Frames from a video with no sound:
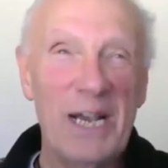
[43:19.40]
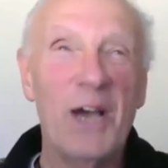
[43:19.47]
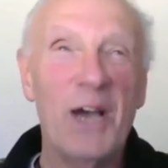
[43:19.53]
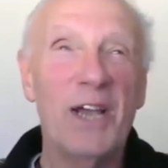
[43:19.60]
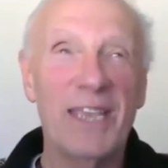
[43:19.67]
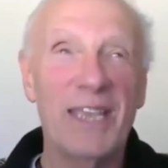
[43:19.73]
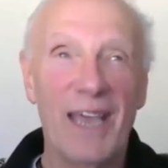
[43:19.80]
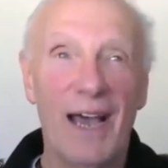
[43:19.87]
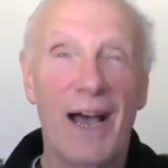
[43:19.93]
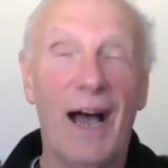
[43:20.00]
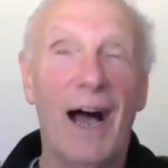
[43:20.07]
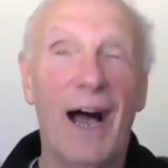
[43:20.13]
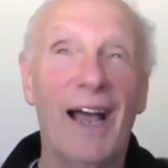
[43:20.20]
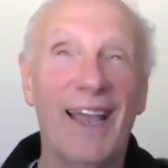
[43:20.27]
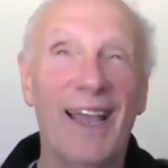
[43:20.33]
Yeah,
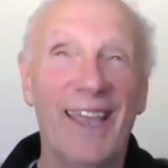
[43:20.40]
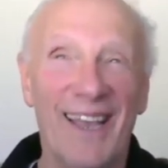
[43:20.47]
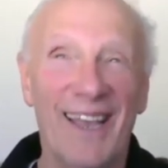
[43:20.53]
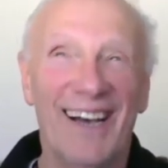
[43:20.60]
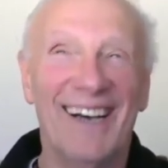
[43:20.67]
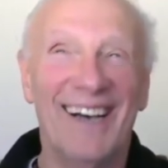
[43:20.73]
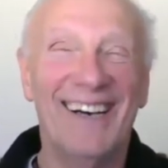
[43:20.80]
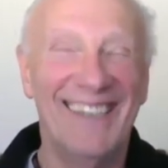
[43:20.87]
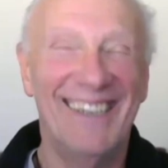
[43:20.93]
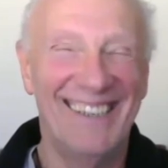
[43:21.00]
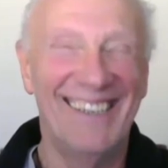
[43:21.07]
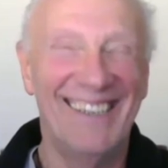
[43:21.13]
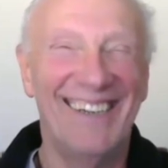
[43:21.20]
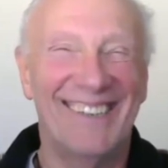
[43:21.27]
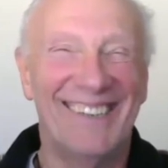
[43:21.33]

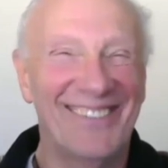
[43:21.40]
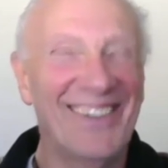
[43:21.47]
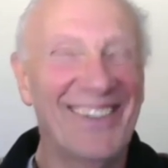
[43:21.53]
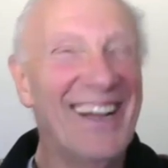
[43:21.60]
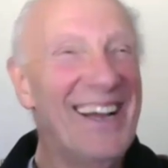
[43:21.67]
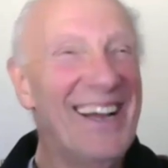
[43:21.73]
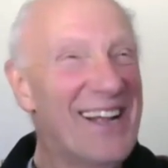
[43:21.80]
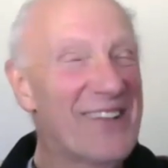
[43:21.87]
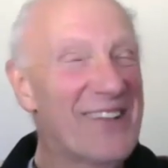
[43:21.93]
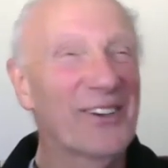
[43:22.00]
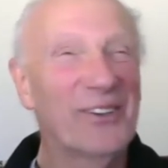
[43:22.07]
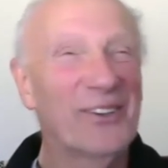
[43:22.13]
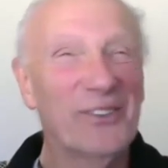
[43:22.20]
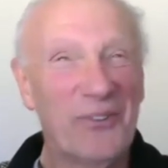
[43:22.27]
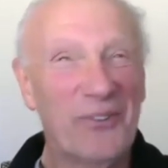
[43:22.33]
that's a
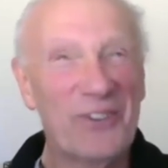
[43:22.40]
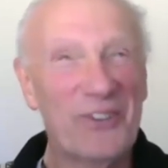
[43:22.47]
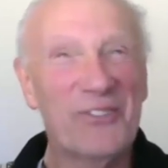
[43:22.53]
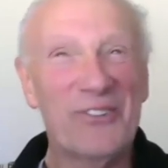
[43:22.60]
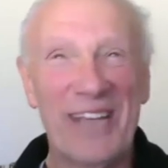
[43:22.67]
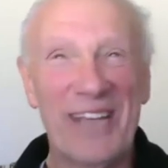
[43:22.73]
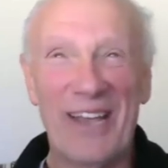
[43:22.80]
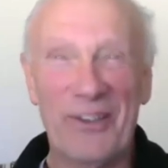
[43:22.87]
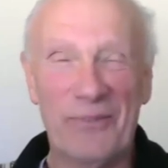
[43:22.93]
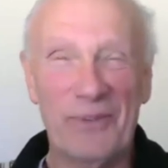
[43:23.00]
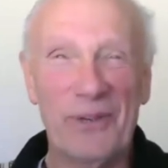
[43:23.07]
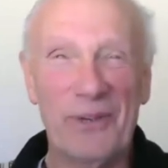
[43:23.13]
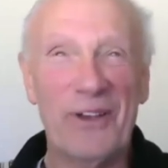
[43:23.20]
good question to ask me.